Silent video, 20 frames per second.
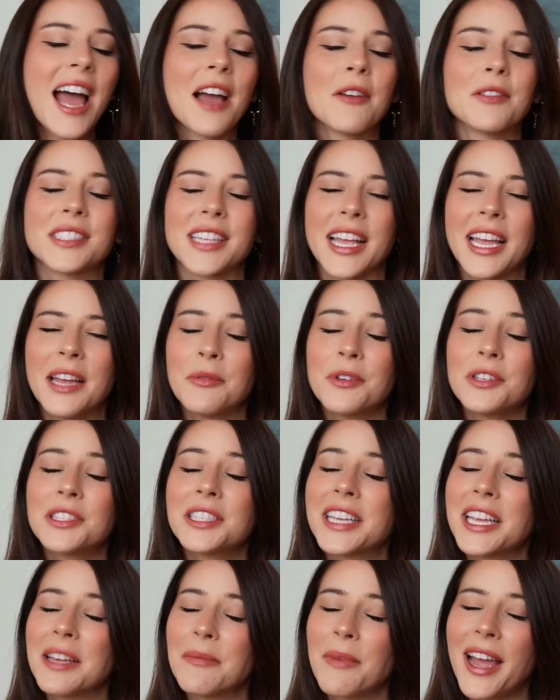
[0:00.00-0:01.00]
I was able
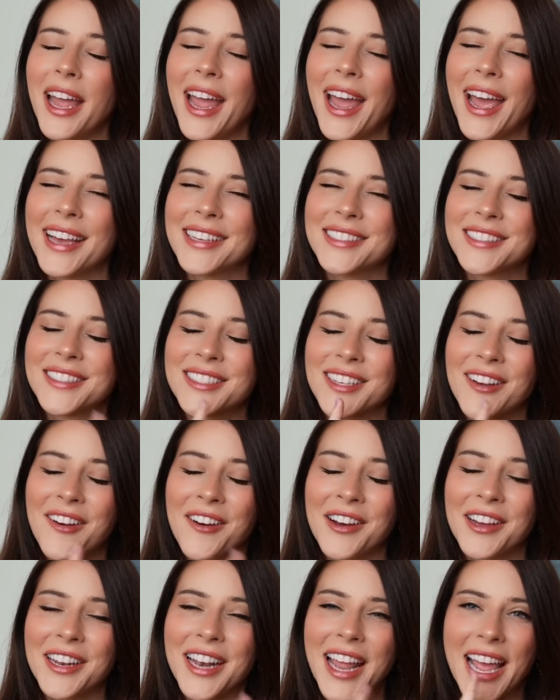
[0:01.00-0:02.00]
to get my hands
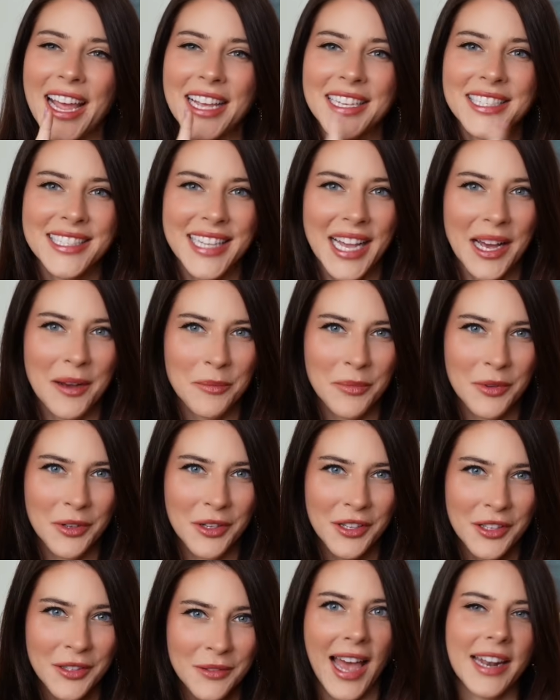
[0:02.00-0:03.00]
on a
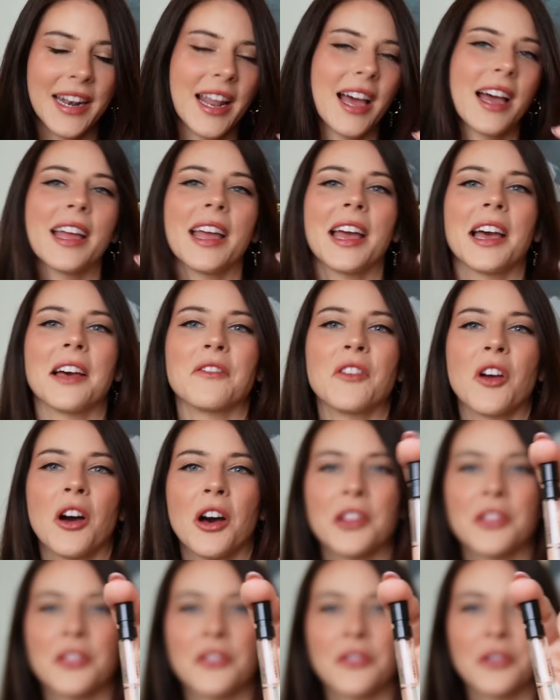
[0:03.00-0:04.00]
sample and I have
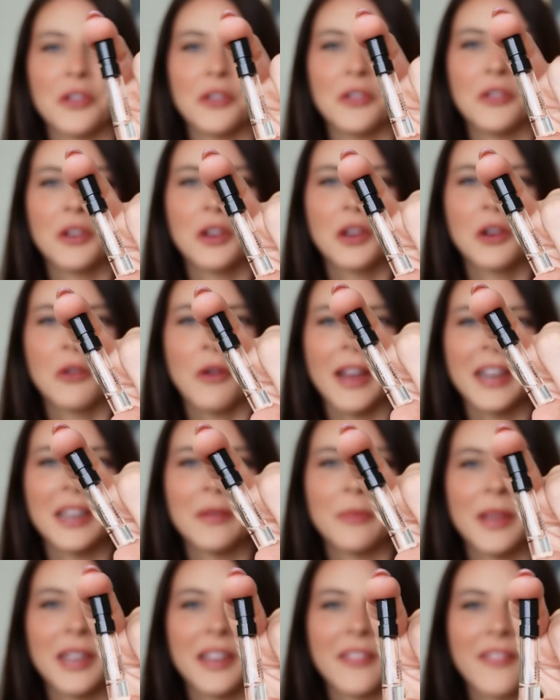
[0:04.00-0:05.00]
gone through quite a
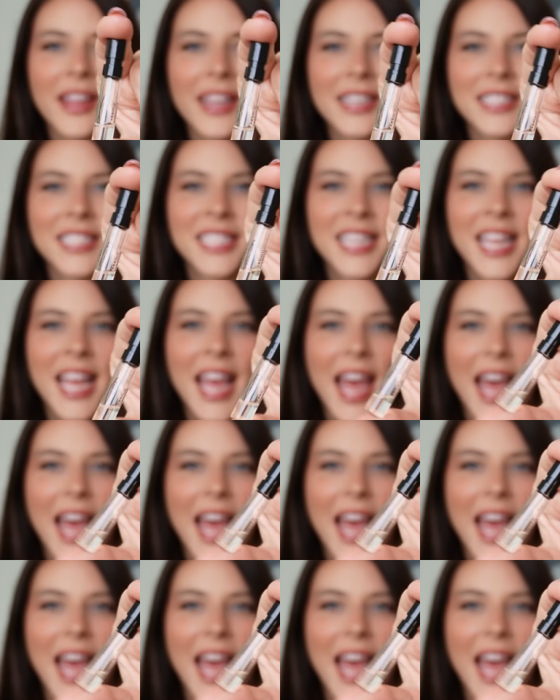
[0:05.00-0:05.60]
bit of it